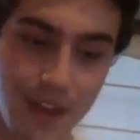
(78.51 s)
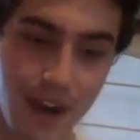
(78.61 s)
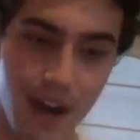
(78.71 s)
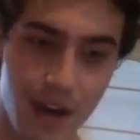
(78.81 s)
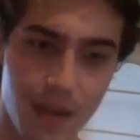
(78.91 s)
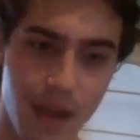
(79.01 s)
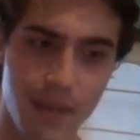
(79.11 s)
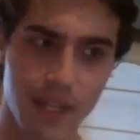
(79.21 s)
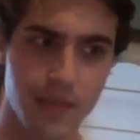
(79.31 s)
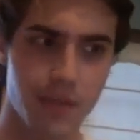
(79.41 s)
Um, and I
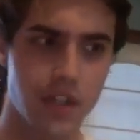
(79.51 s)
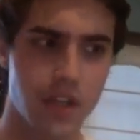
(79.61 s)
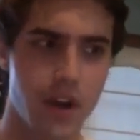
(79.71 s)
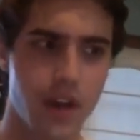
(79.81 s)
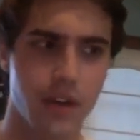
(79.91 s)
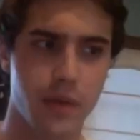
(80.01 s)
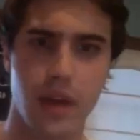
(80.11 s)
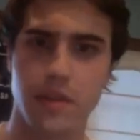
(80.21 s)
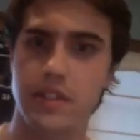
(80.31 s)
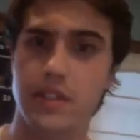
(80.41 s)
picked up the guitar, I think, when I
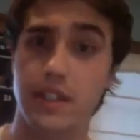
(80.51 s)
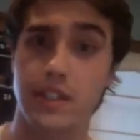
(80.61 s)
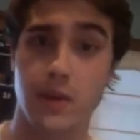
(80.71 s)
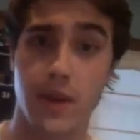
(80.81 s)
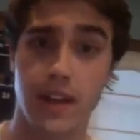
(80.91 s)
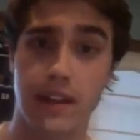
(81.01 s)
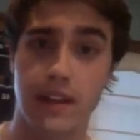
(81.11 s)
was in sixth grade.